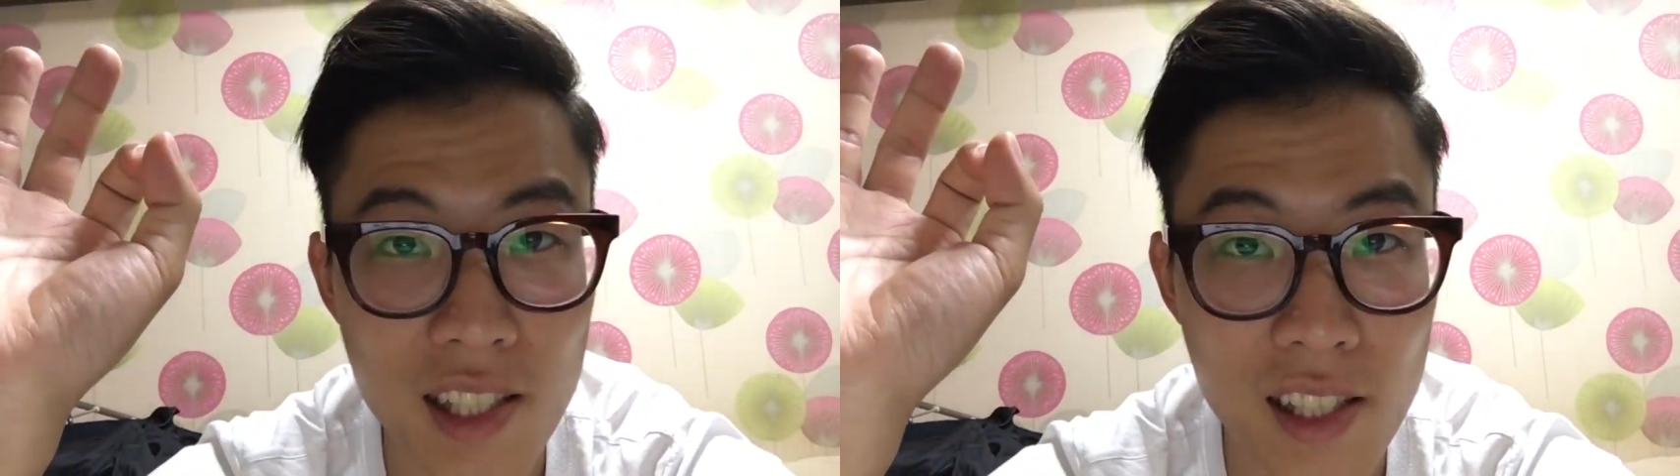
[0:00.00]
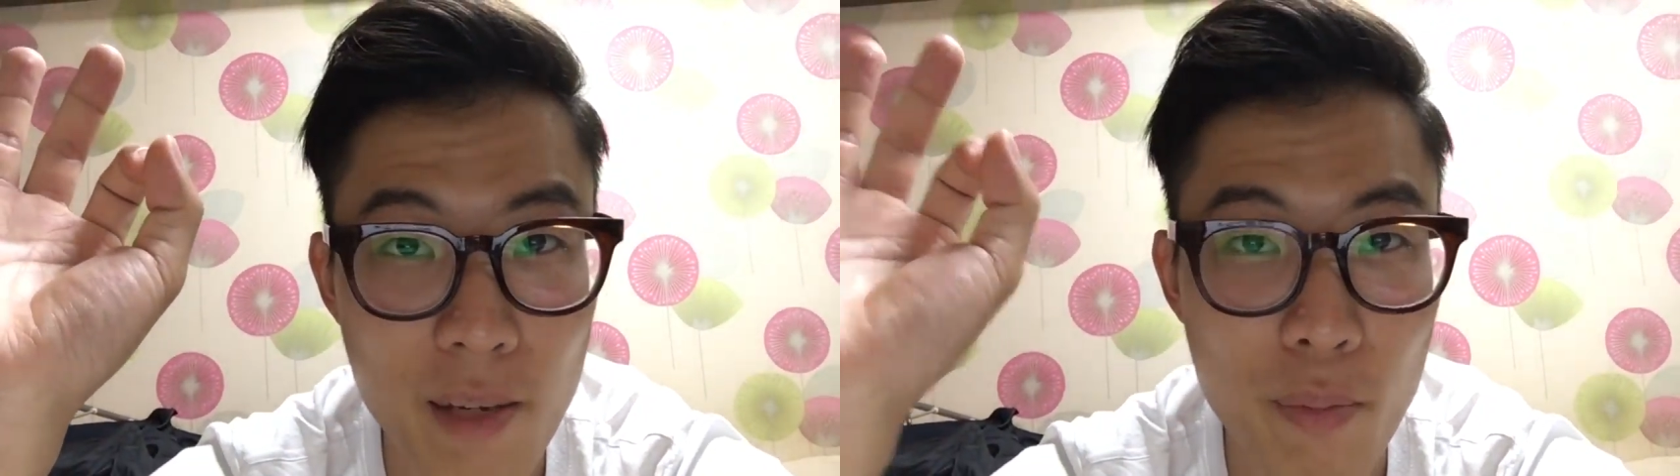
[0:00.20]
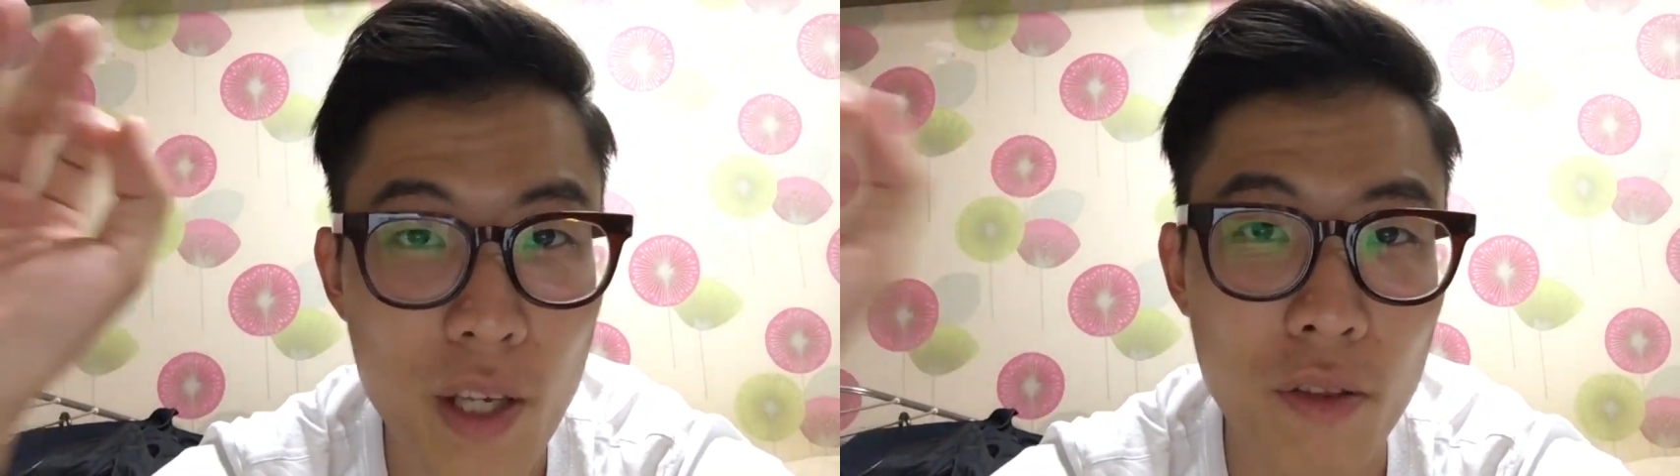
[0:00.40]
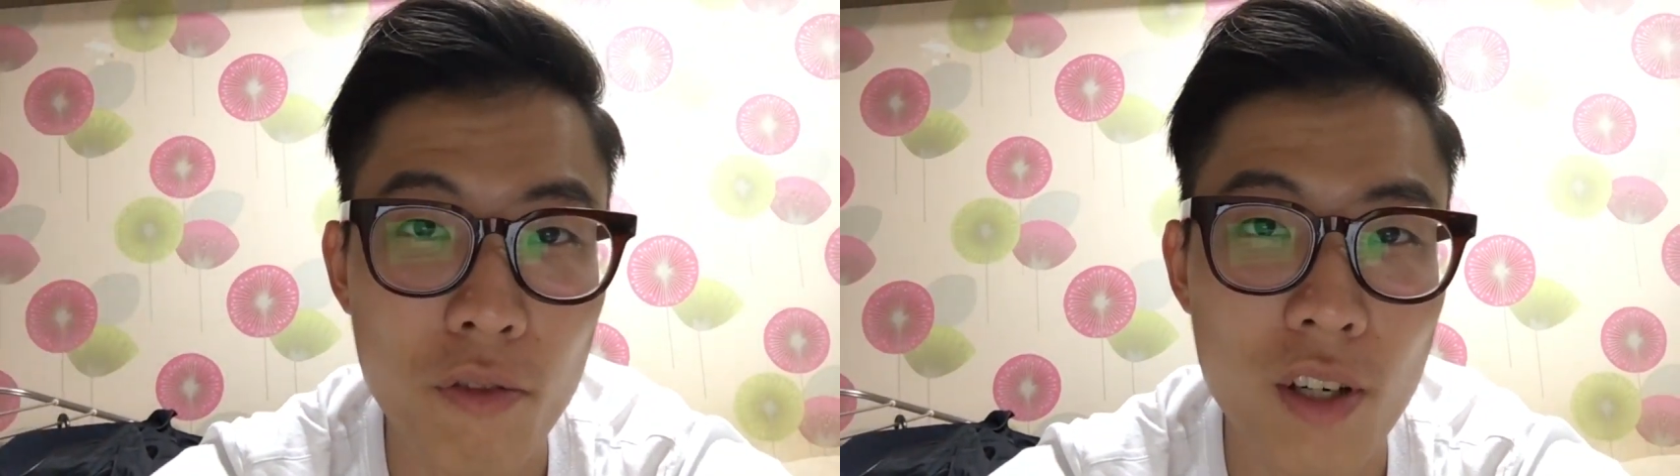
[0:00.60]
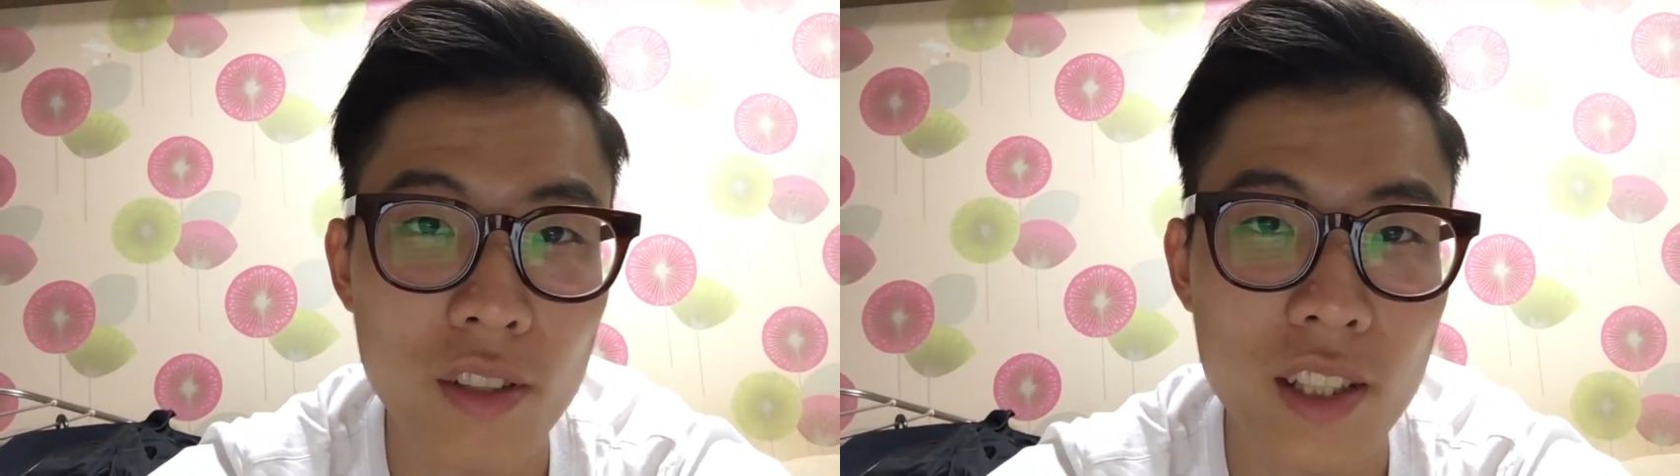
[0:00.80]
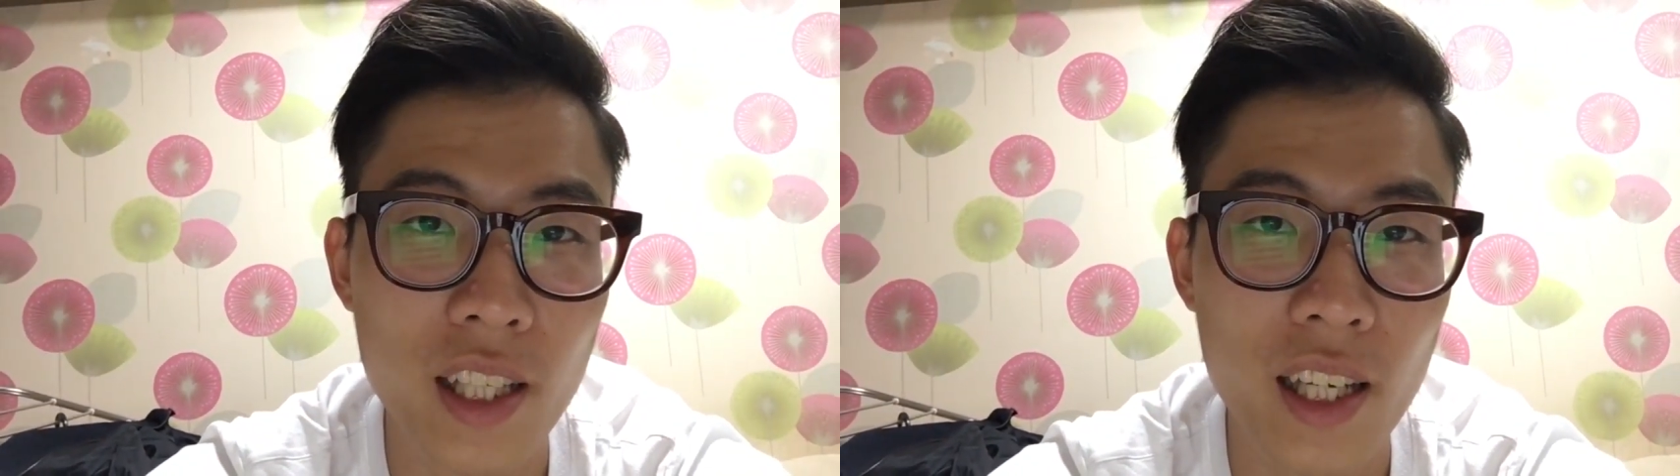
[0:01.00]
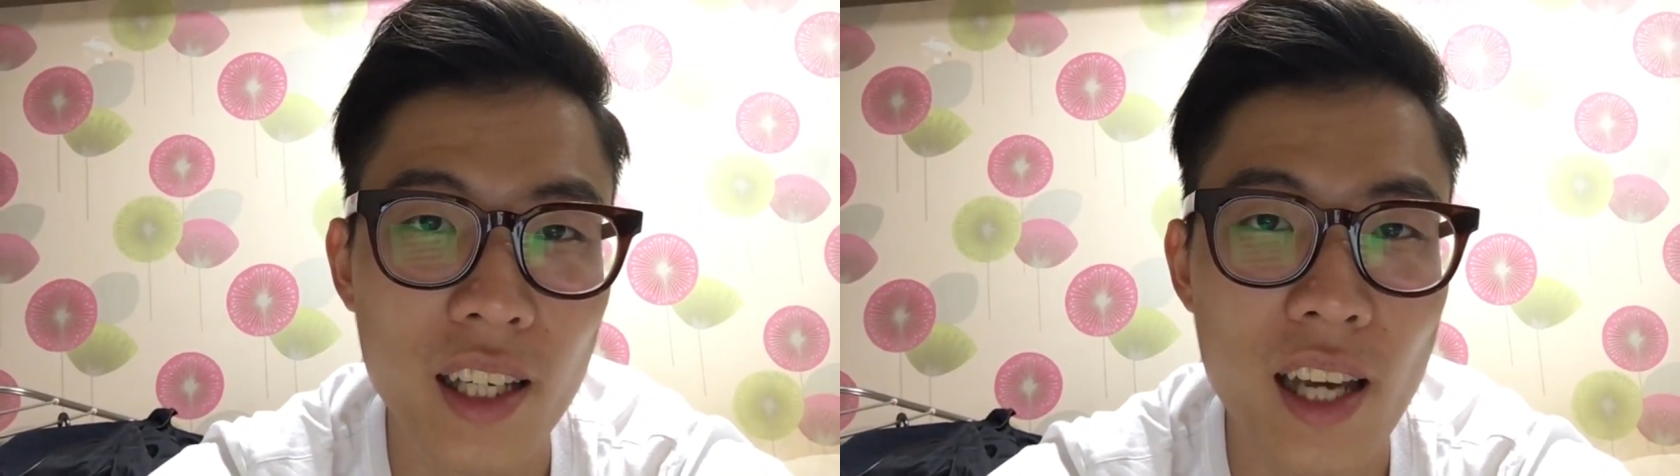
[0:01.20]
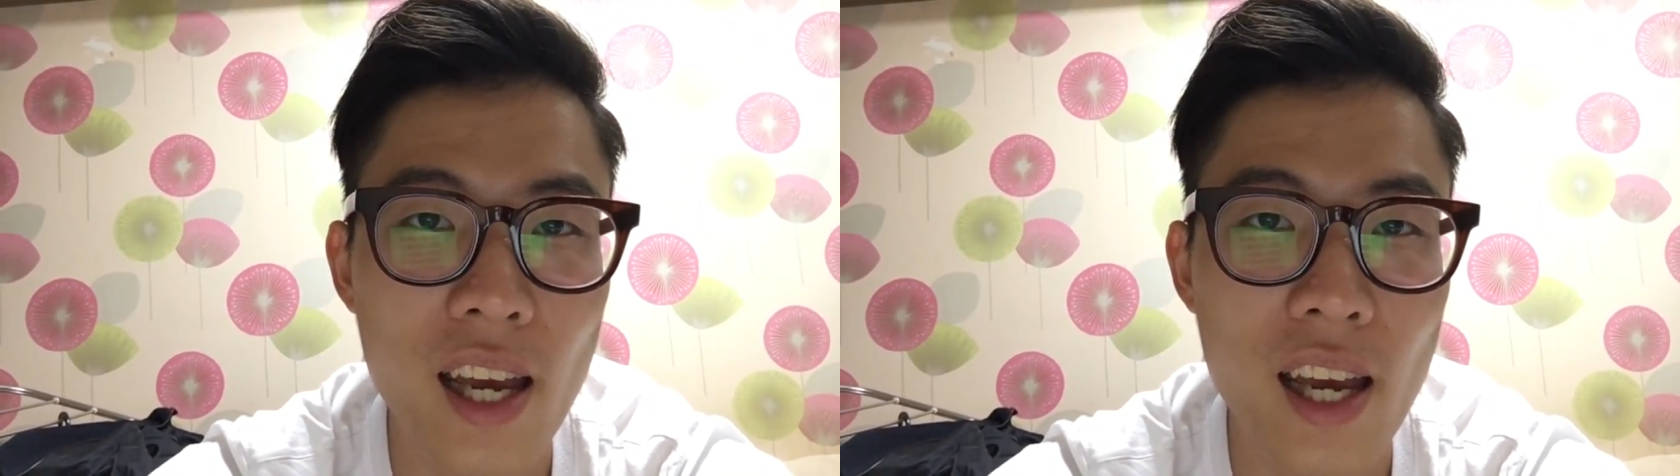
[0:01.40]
sleepy throughout the day,